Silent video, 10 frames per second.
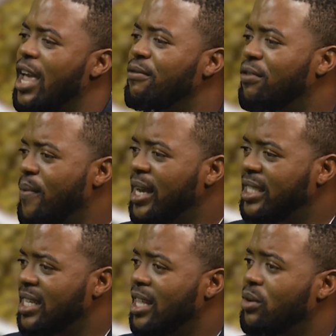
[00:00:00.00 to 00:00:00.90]

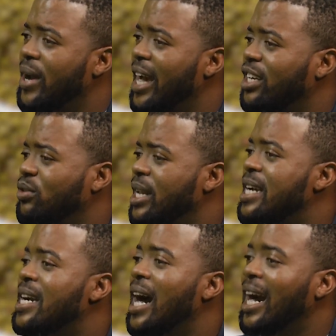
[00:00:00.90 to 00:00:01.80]
information that will actually
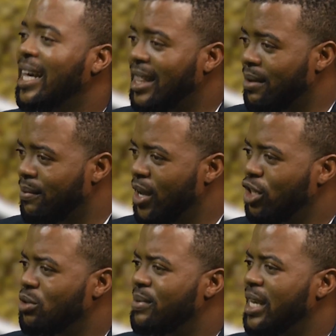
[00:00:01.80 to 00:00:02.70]
guide them
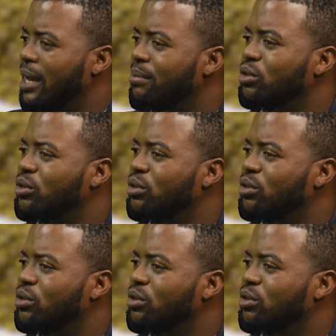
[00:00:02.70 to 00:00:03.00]
to be able